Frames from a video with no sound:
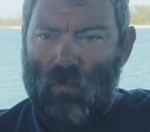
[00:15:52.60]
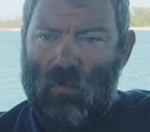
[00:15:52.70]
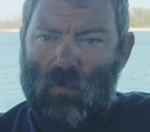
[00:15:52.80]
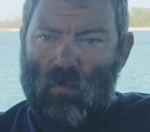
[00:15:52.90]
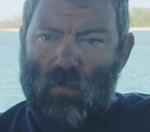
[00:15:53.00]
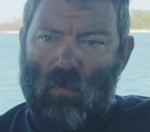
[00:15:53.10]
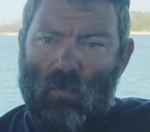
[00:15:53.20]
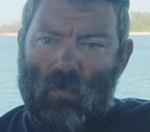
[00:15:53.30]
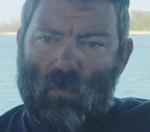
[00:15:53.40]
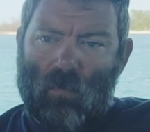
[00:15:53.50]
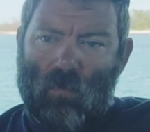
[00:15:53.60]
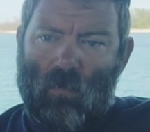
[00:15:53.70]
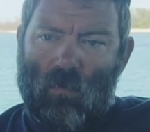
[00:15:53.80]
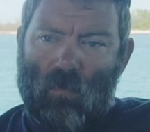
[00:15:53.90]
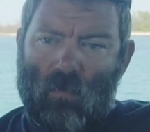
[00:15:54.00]

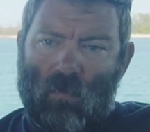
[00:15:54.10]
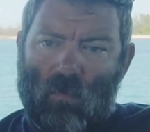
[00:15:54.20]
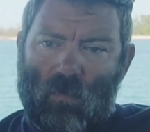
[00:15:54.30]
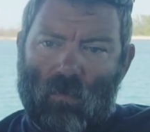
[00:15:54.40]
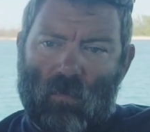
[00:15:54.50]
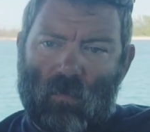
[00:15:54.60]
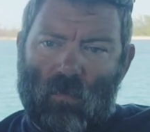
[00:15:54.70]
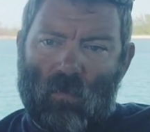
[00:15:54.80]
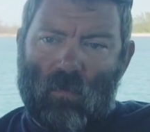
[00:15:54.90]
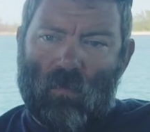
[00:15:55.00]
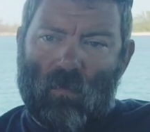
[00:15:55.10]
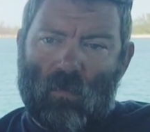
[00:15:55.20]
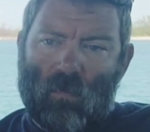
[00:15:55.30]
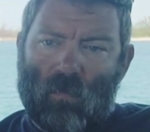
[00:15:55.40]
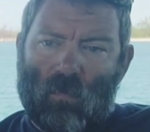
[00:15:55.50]

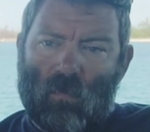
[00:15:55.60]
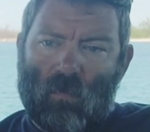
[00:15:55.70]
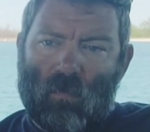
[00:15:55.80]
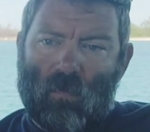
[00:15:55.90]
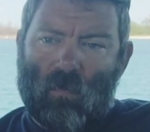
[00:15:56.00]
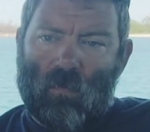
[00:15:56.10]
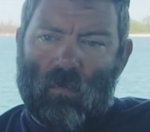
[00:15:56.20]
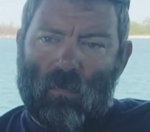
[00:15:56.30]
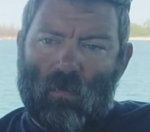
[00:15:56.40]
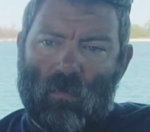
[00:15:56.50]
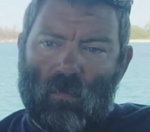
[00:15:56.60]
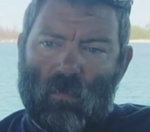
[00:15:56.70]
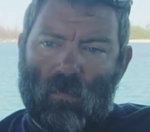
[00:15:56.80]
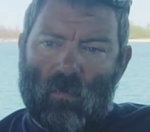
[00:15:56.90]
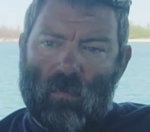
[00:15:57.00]

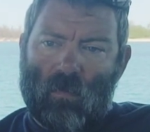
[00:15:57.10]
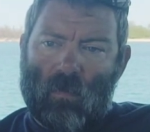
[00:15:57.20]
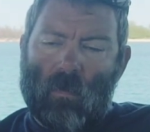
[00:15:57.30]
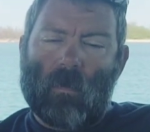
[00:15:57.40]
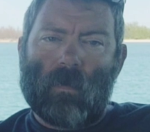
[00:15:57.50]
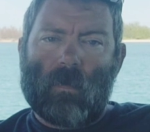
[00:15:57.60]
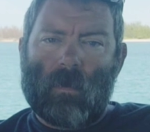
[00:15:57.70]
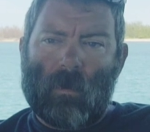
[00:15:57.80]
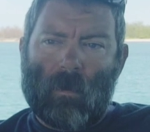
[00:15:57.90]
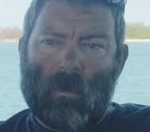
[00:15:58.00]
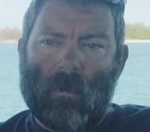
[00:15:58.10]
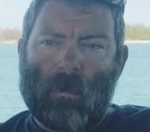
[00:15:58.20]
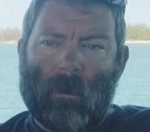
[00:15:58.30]
The person shown says nothing.